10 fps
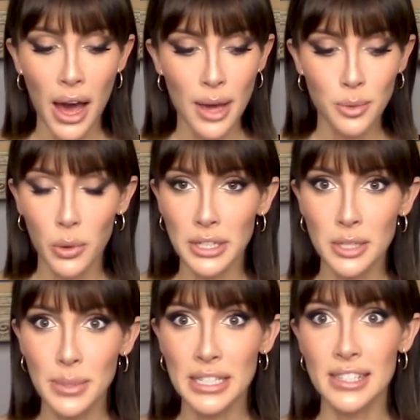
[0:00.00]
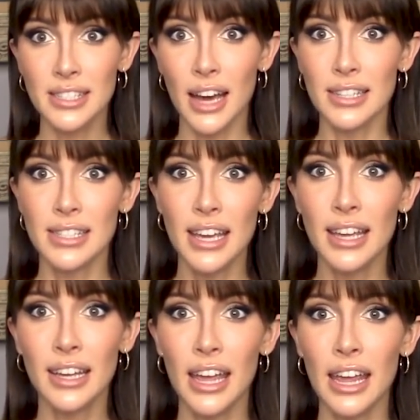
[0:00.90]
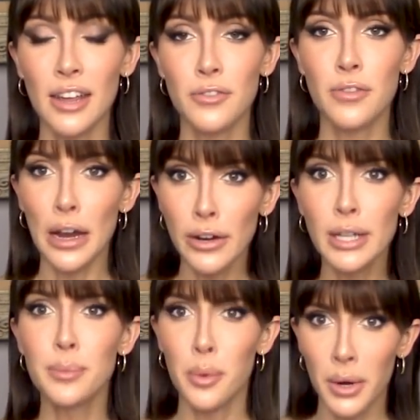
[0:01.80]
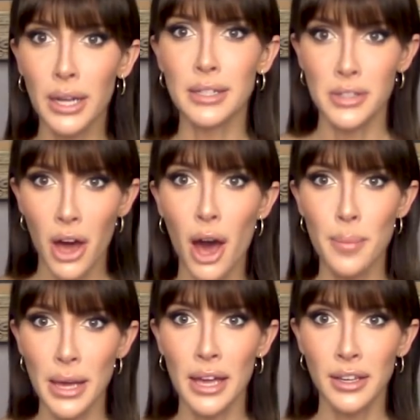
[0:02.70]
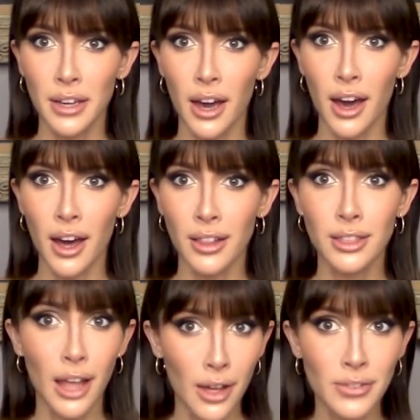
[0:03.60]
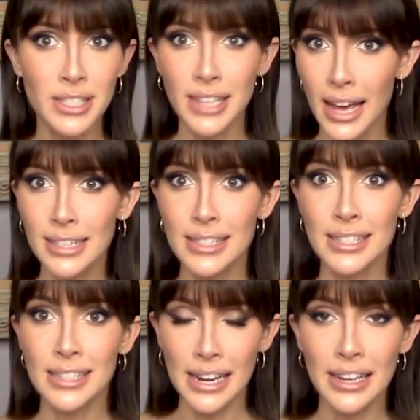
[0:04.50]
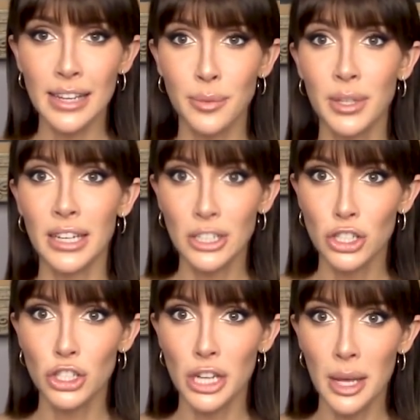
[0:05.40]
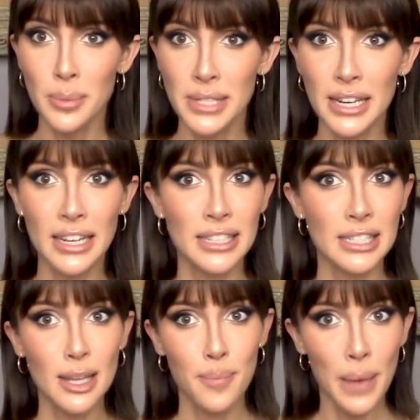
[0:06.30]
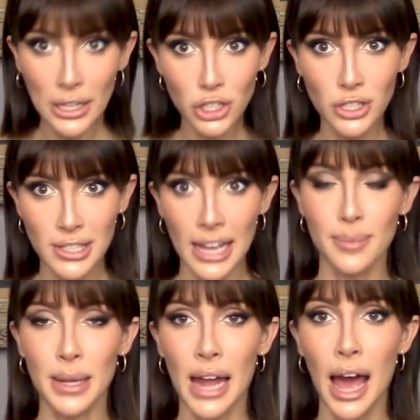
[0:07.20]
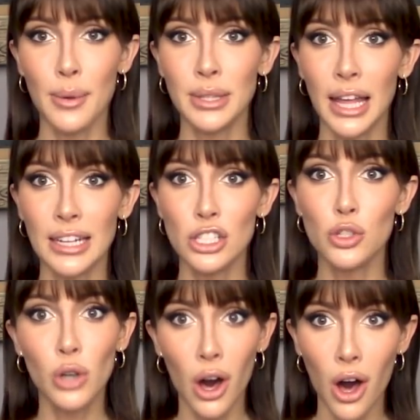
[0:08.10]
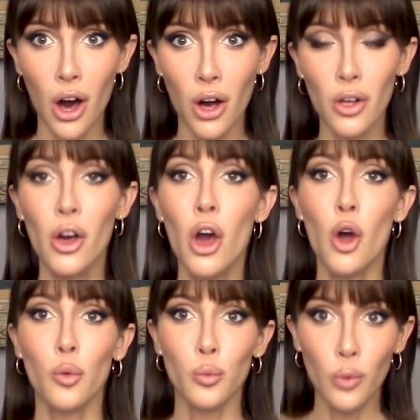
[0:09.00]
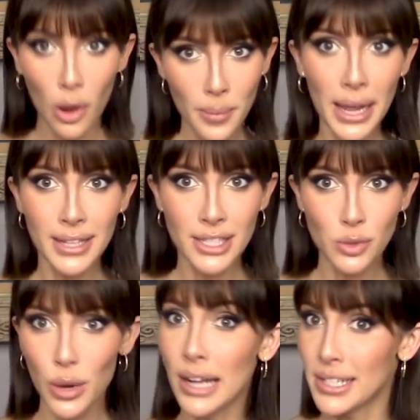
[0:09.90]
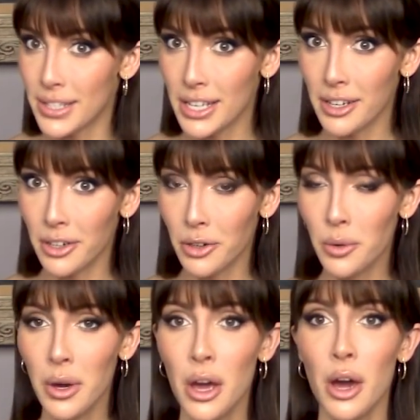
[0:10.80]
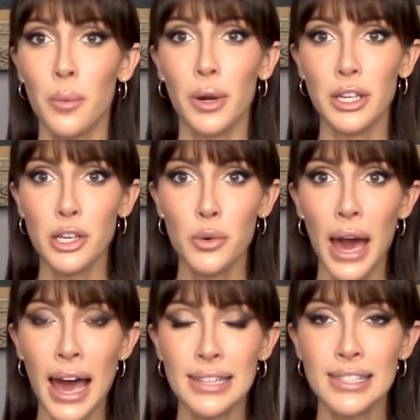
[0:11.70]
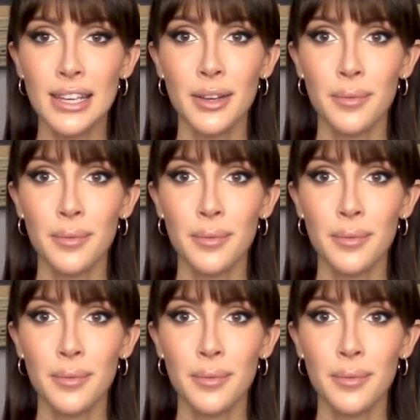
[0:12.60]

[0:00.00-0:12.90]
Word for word: I'm going to be discussing a very important topic uh, love, sex, dating, and relationships in a special segment I would like to call Romance Rescue, where you ask